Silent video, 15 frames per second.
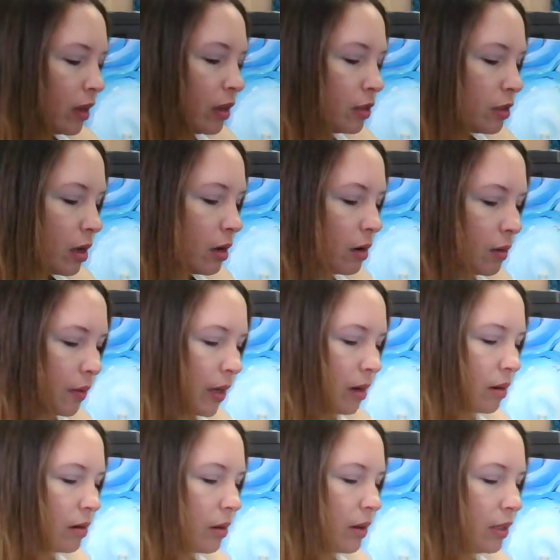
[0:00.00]
So we
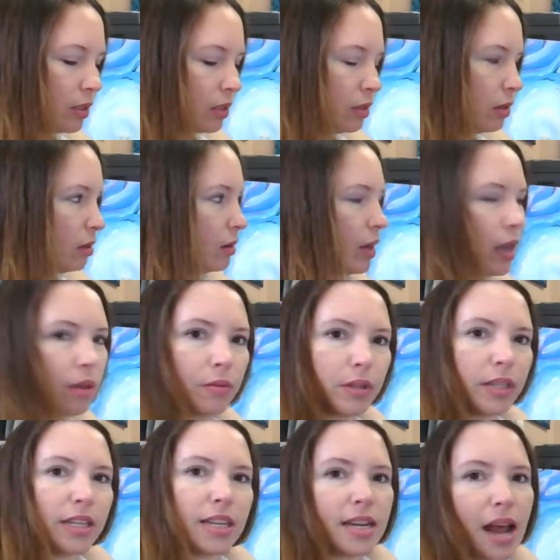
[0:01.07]
are going to do a
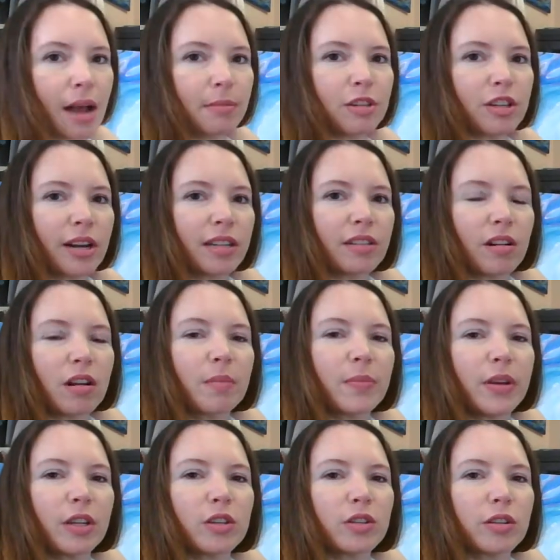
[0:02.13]
really neat abstract art
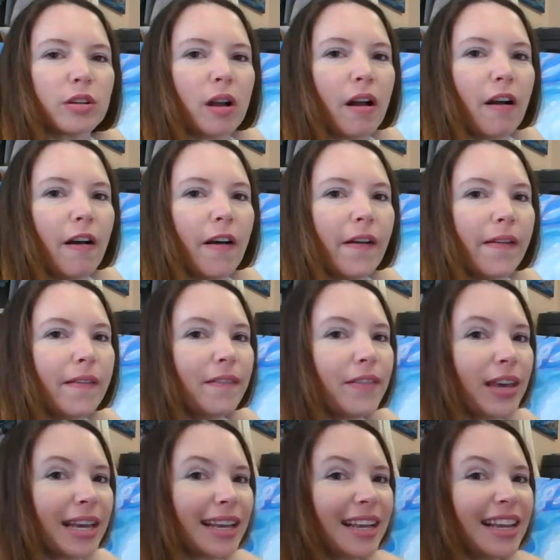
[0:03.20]
picture of
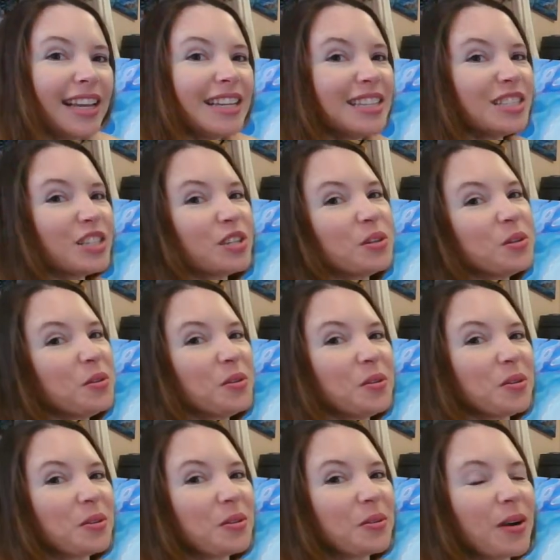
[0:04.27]
a
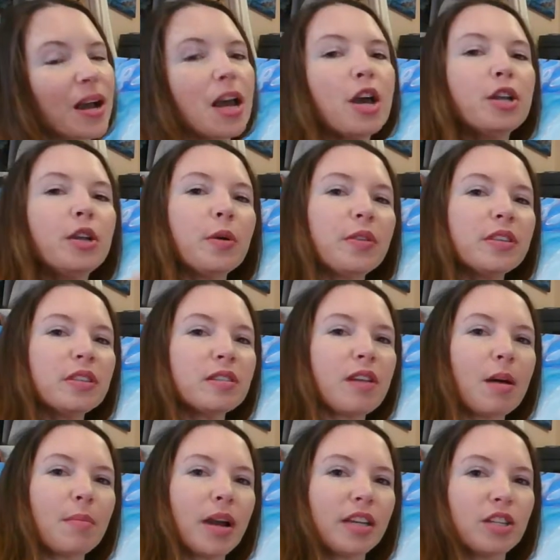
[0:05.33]
shoe. No, this is
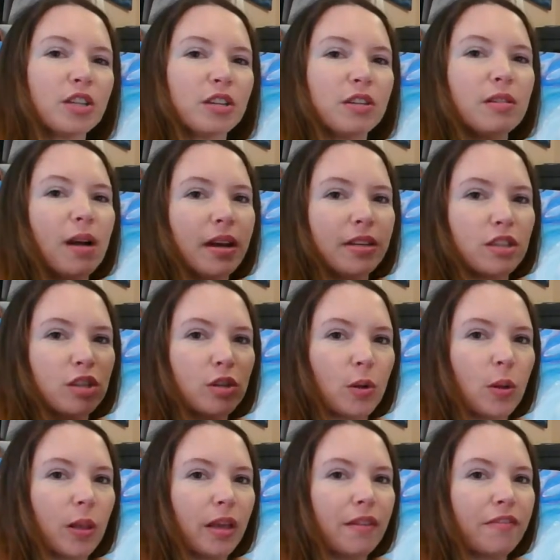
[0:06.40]
not my shoe. I
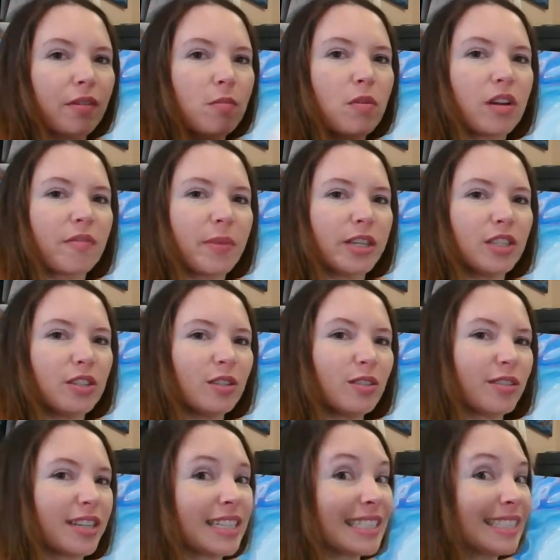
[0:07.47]
stole it from one of my children.